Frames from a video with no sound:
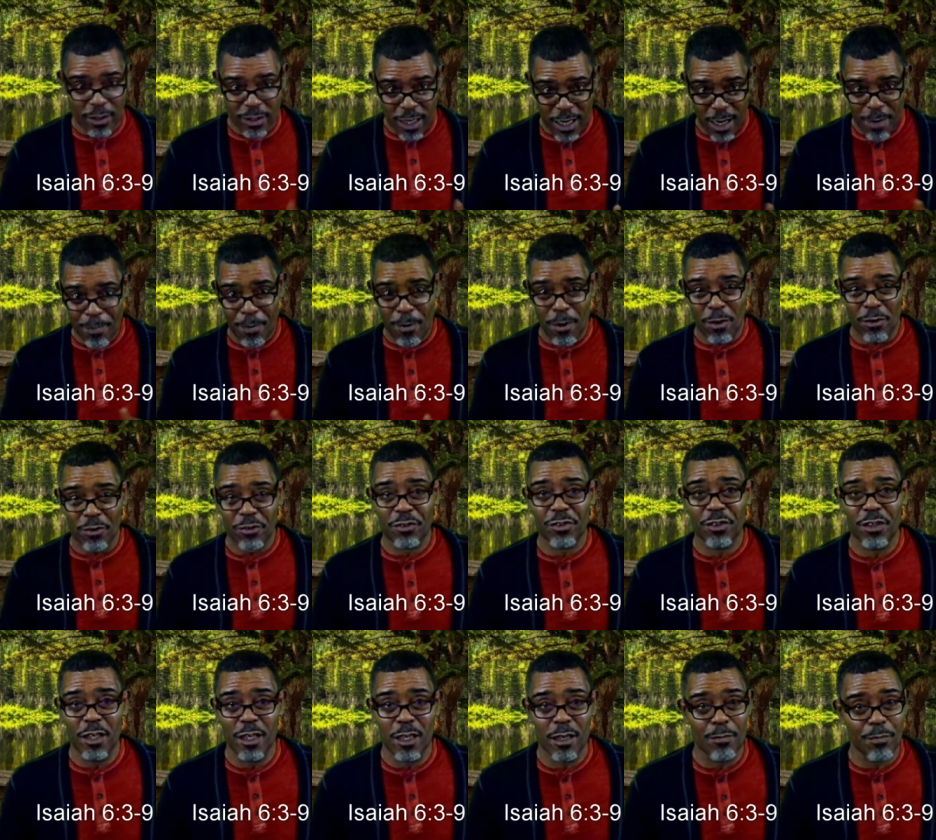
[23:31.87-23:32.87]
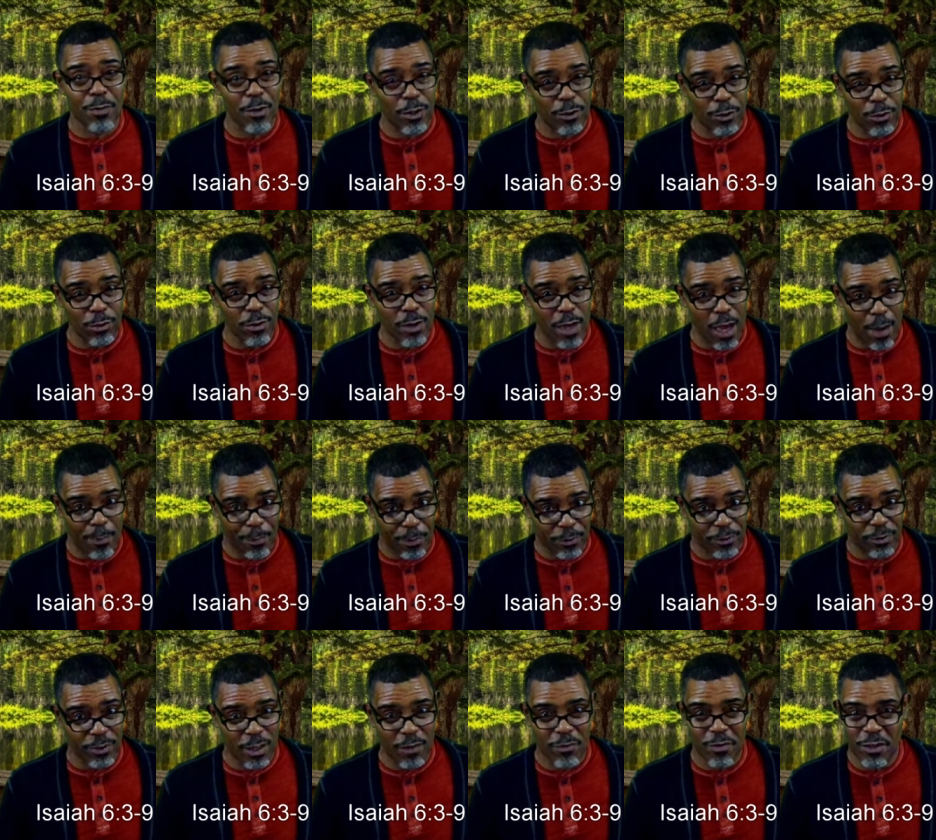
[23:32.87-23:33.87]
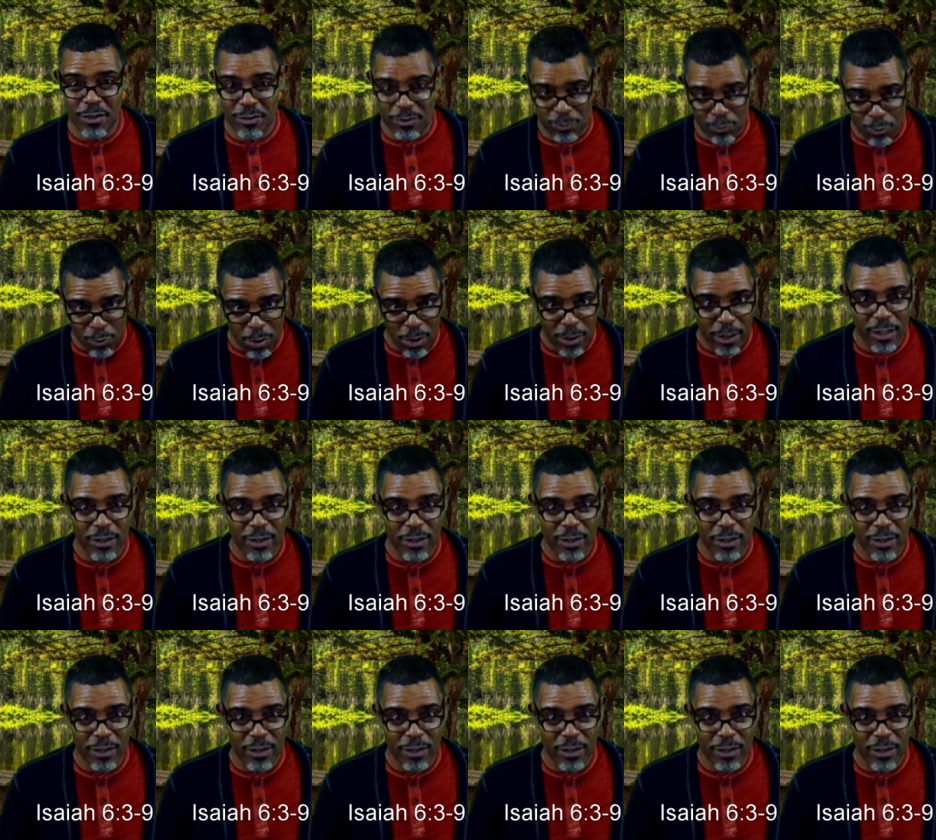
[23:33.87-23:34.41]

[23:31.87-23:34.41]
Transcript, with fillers: Keep on seeing, but do not perceive. He's warning.